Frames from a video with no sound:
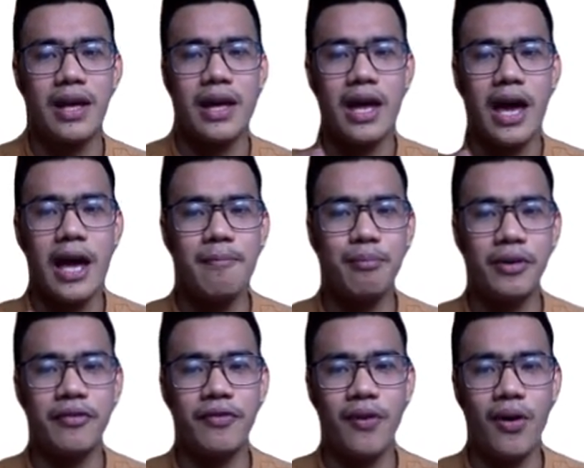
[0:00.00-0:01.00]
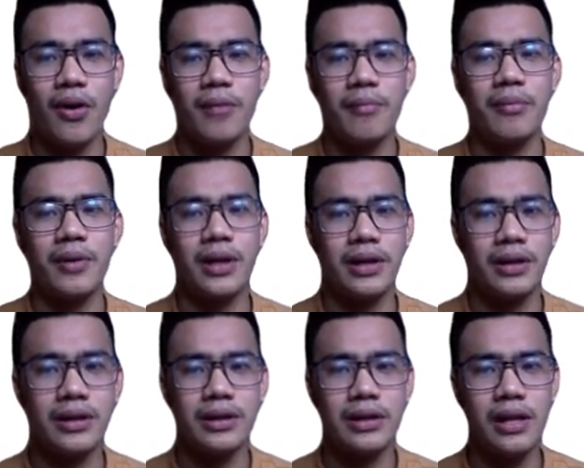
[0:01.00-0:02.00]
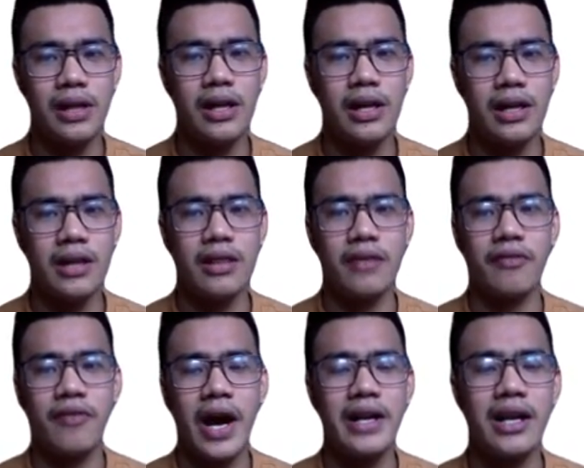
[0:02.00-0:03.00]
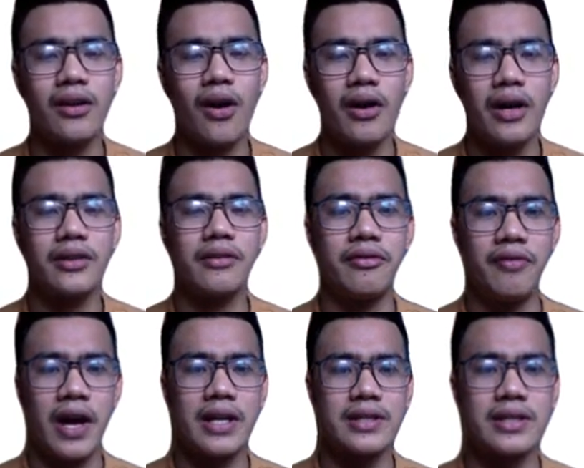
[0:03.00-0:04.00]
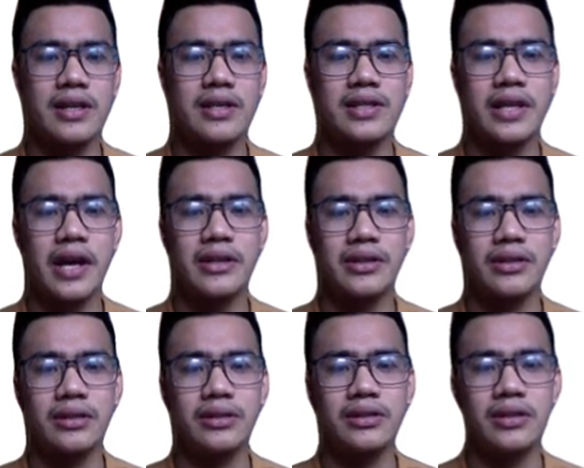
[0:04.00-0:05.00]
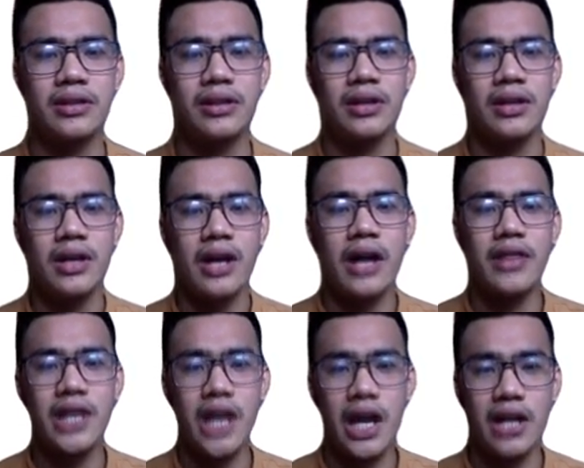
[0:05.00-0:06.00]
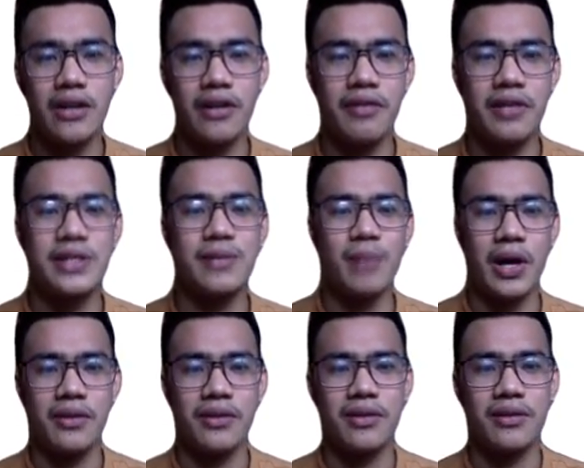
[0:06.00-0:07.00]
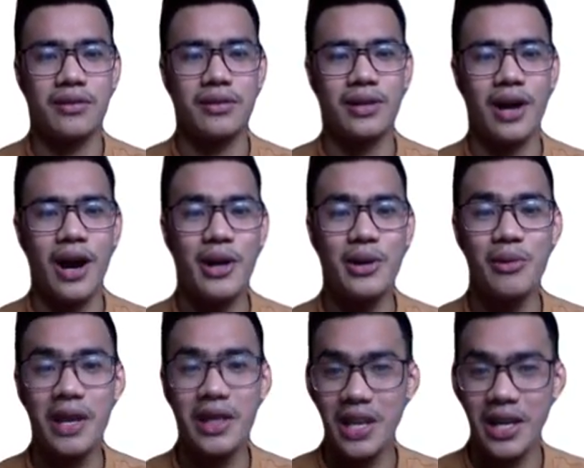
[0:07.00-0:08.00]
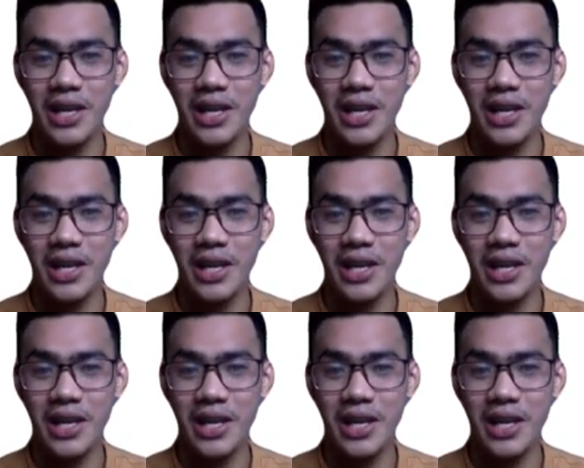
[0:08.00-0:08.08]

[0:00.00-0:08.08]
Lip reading: and perform in the final oral defense scheduled at the end of this month. Are you ready?